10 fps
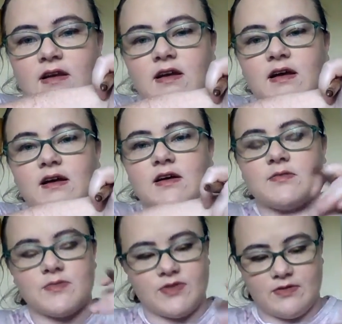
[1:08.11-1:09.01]
Um,
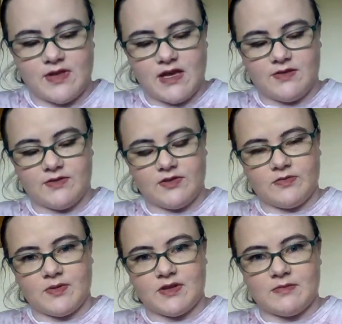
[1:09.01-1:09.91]
so yeah, this has
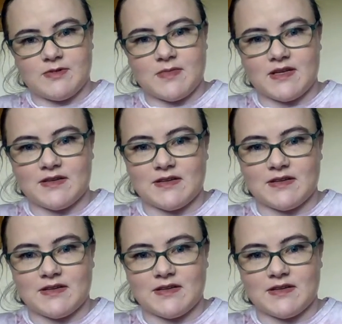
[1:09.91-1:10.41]
been loving my,